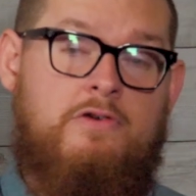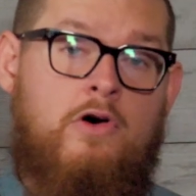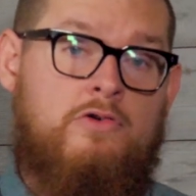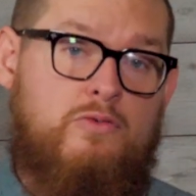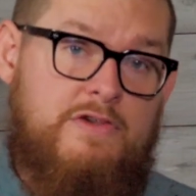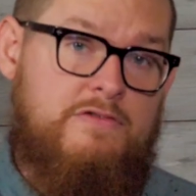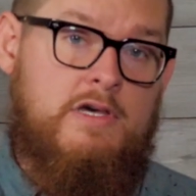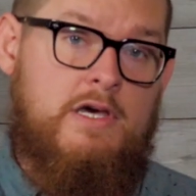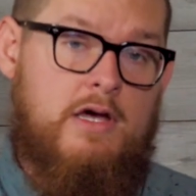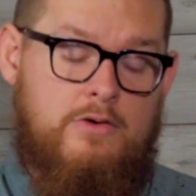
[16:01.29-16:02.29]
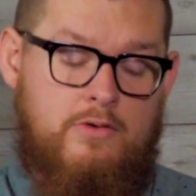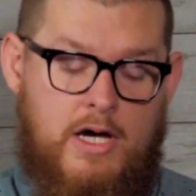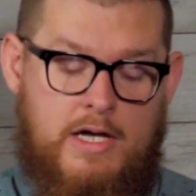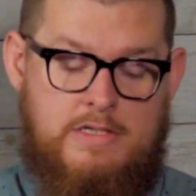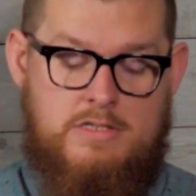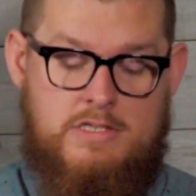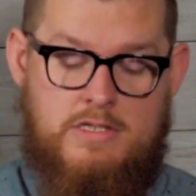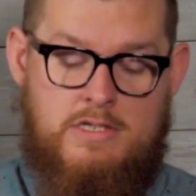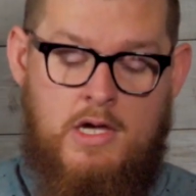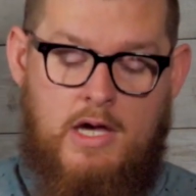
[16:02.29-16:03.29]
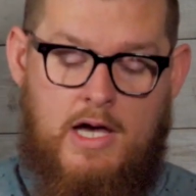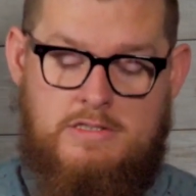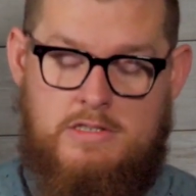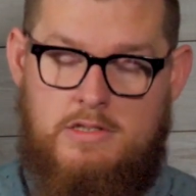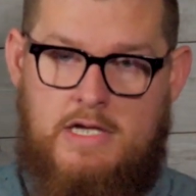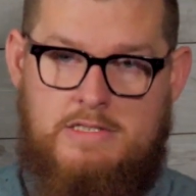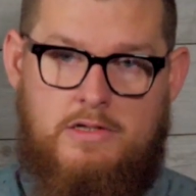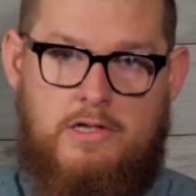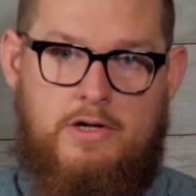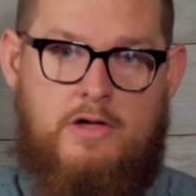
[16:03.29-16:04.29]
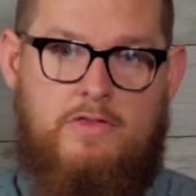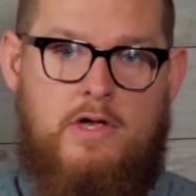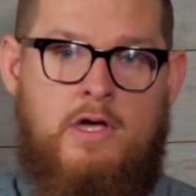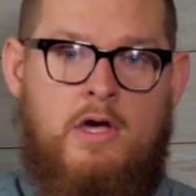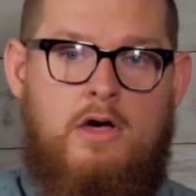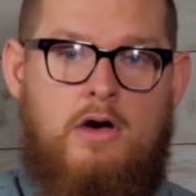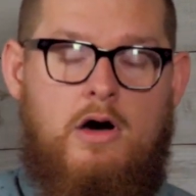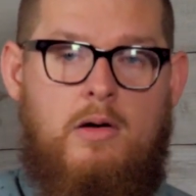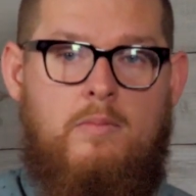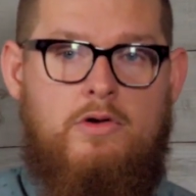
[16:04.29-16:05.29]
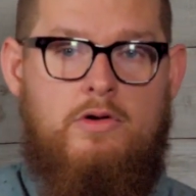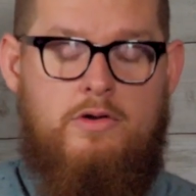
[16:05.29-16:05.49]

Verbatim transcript: songs we sing at New Heights says has the has the lyric that um,